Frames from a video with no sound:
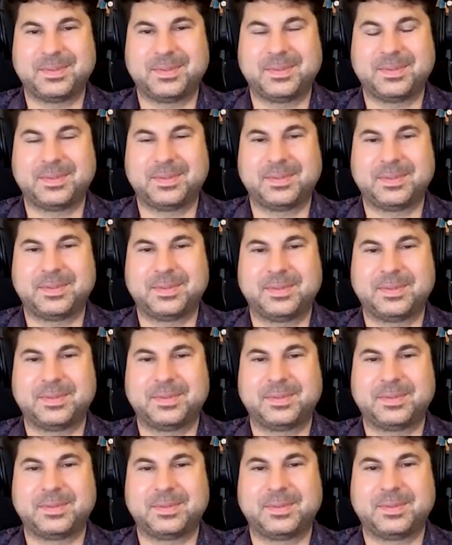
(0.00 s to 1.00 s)

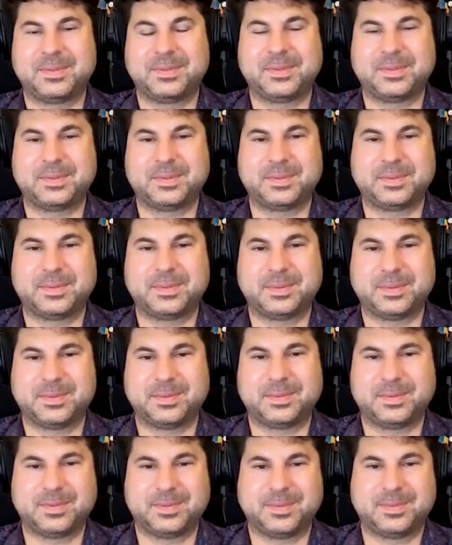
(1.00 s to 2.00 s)

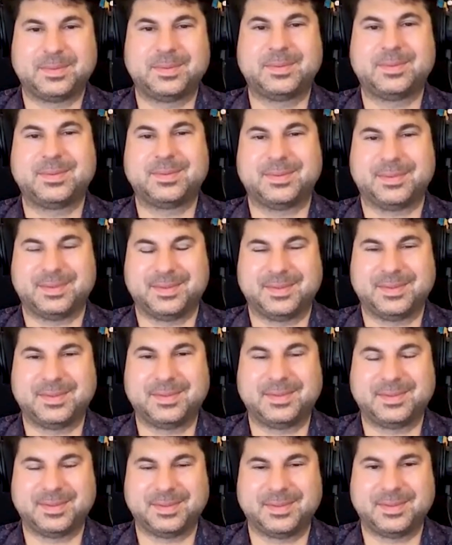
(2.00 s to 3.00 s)

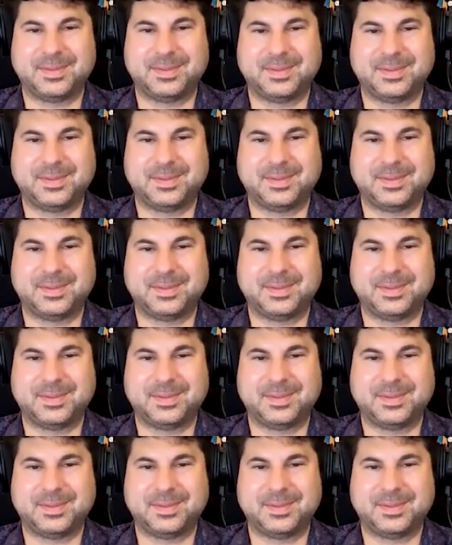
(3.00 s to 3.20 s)
No words are spoken by the person on screen.